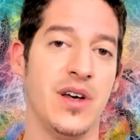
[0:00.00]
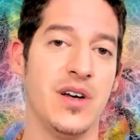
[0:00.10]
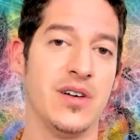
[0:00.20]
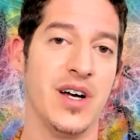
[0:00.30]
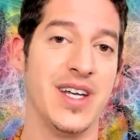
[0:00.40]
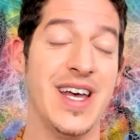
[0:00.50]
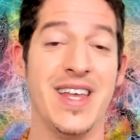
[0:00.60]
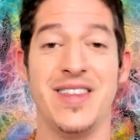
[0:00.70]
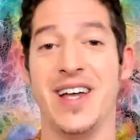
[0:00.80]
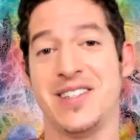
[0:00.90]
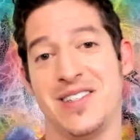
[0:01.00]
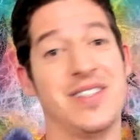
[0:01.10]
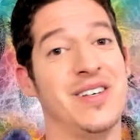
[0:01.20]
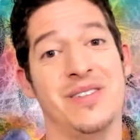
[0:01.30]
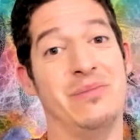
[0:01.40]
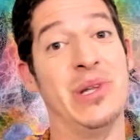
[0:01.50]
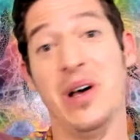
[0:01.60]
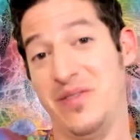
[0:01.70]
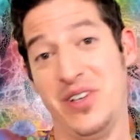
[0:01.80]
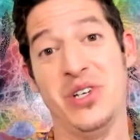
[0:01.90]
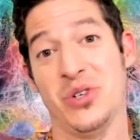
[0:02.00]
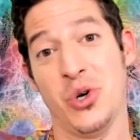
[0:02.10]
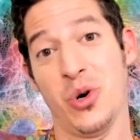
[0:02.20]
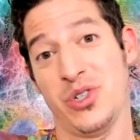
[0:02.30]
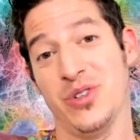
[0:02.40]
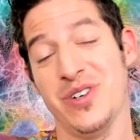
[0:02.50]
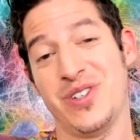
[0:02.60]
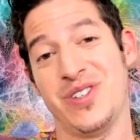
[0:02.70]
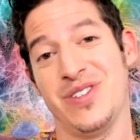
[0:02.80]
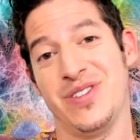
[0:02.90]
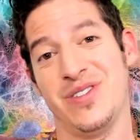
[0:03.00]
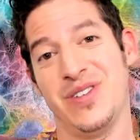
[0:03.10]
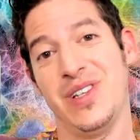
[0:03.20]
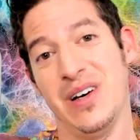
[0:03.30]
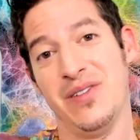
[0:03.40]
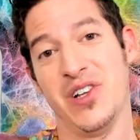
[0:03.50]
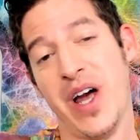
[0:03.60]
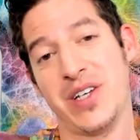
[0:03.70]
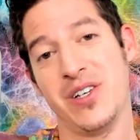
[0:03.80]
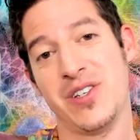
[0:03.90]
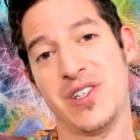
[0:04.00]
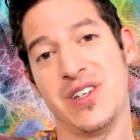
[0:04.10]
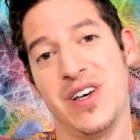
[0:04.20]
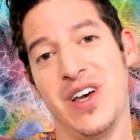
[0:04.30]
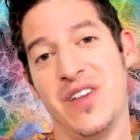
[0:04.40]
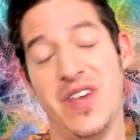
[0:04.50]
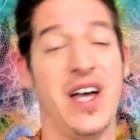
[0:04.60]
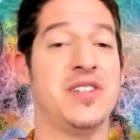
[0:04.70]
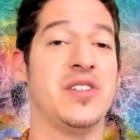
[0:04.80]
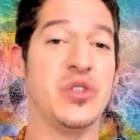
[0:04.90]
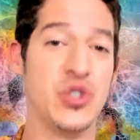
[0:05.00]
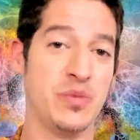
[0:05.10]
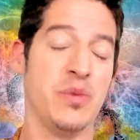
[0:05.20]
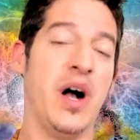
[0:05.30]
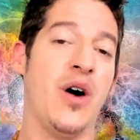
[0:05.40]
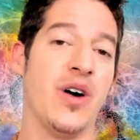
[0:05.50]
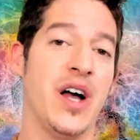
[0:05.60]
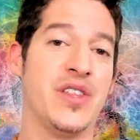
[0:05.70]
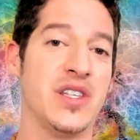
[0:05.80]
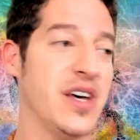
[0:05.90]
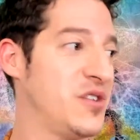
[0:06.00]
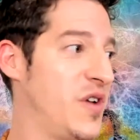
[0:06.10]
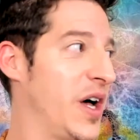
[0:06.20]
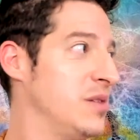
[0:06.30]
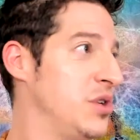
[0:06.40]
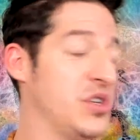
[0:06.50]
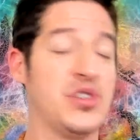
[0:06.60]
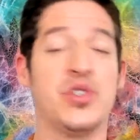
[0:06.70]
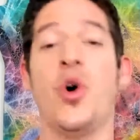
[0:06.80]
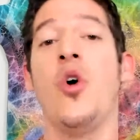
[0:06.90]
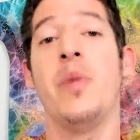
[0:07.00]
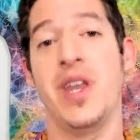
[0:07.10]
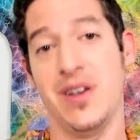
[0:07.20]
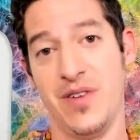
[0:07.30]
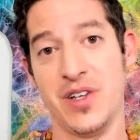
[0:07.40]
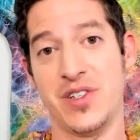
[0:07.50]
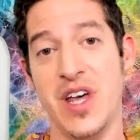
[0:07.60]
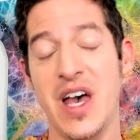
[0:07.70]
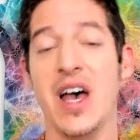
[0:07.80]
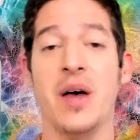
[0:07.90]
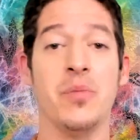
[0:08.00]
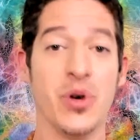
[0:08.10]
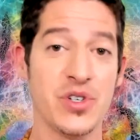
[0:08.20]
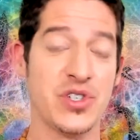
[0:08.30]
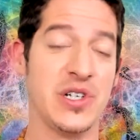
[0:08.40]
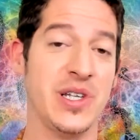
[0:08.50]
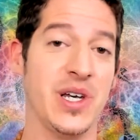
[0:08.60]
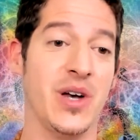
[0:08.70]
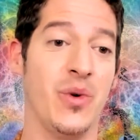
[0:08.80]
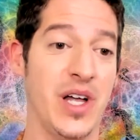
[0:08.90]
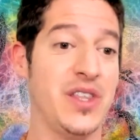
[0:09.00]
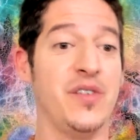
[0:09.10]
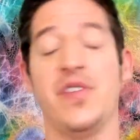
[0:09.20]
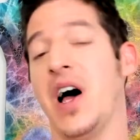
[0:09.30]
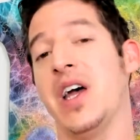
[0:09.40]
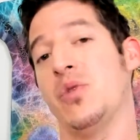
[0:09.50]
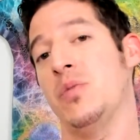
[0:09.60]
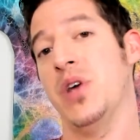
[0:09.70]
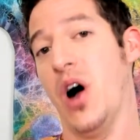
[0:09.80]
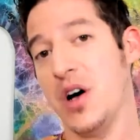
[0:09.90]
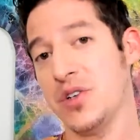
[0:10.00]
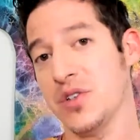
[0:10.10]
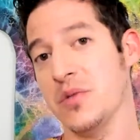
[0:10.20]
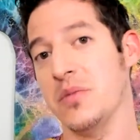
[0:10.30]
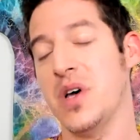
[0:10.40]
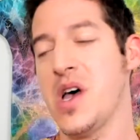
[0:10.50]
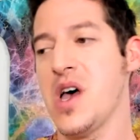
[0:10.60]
right? That's the loving your torturers level of practice. That's the superpower I think that is valuable to so many of us. And personally, I think flying would be awesome.